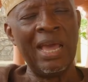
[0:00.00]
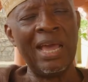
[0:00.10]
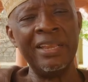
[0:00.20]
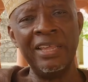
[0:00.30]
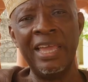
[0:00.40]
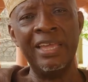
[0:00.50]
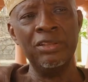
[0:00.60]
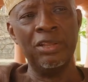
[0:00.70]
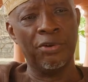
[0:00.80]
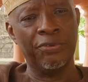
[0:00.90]
at the
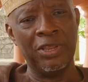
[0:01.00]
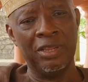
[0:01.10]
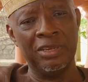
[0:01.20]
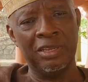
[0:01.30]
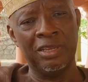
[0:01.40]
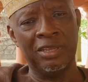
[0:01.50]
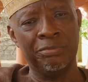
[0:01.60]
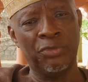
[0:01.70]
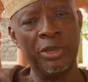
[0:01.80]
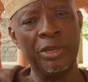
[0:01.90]
end of
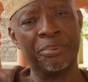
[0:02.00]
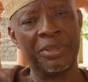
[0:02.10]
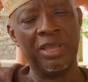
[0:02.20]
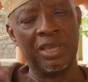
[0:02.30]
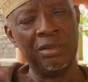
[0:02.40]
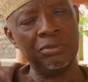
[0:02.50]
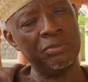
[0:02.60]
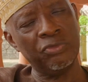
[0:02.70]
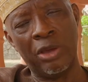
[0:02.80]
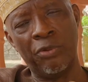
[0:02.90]
the morning prayer,
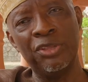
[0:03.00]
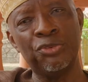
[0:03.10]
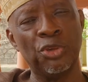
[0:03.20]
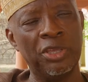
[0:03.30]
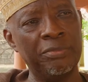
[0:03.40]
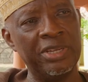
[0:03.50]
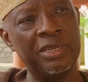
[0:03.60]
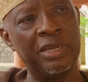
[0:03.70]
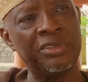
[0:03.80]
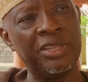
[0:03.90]
I went to him
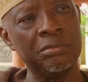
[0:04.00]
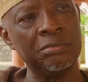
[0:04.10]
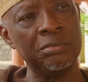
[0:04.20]
and I said,